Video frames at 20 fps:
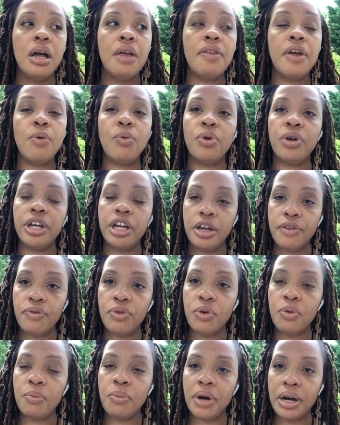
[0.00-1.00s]
They will give
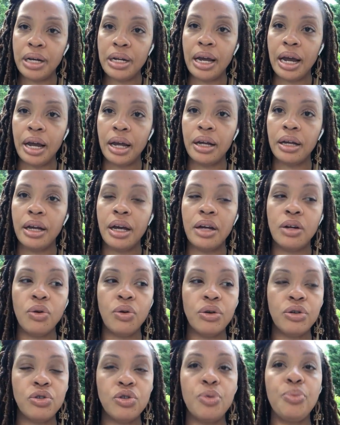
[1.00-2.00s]
you money in
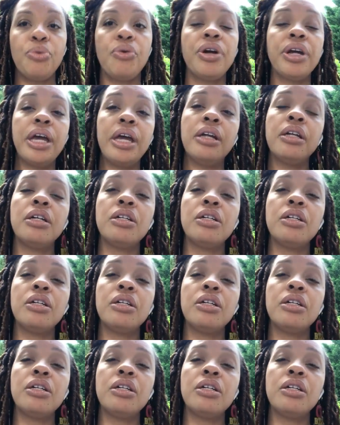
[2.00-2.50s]
order to bring in